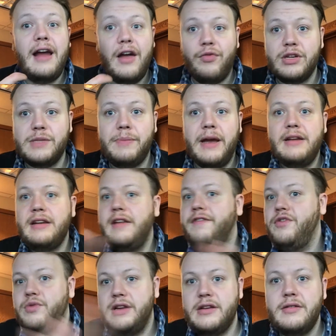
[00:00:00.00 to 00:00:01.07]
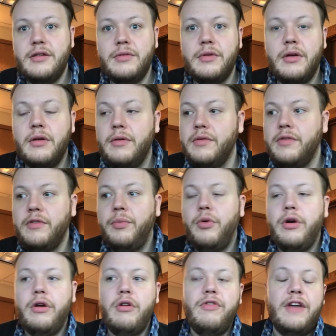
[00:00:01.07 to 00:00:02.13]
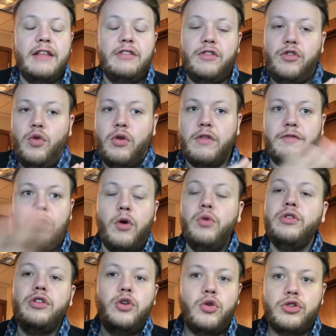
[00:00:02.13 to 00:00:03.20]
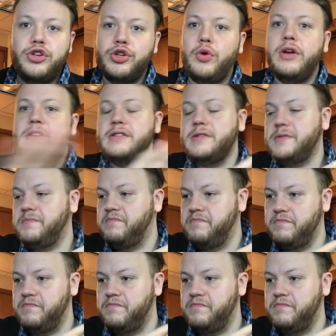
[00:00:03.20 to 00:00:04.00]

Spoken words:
I respect it. If you didn't support her, that's your vote, your choice.